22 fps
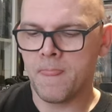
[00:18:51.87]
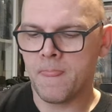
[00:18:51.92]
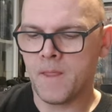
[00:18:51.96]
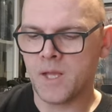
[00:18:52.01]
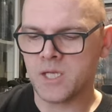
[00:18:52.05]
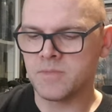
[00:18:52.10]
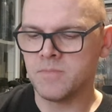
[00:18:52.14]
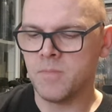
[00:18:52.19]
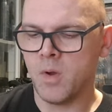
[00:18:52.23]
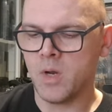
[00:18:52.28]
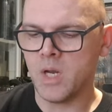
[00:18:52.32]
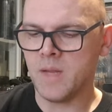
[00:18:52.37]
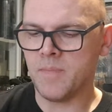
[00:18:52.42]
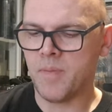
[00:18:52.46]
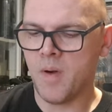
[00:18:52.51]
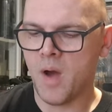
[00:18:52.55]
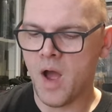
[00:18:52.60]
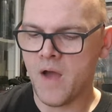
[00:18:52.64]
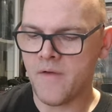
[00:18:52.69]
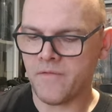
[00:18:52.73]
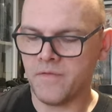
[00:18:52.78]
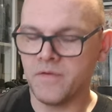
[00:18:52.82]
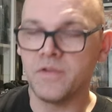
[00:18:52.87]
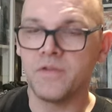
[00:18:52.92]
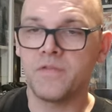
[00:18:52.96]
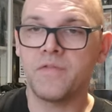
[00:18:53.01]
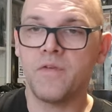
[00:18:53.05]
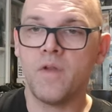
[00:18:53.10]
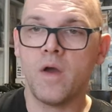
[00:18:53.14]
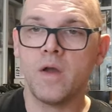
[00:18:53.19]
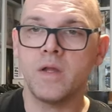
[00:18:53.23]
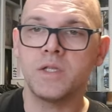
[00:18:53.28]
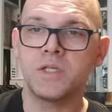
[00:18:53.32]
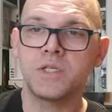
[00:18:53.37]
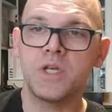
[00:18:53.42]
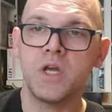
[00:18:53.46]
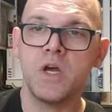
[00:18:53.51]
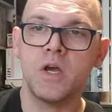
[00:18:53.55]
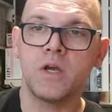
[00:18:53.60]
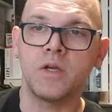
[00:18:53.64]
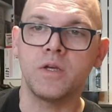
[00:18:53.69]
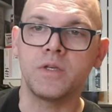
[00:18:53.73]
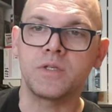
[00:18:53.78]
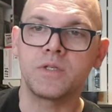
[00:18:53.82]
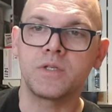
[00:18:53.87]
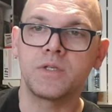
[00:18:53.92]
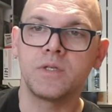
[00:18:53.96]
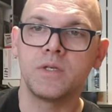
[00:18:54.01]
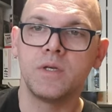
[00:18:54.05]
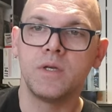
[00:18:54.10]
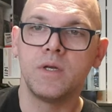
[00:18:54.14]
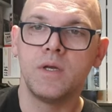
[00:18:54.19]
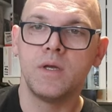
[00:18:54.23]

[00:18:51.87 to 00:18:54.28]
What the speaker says: That's Monty Python's Flying Circus.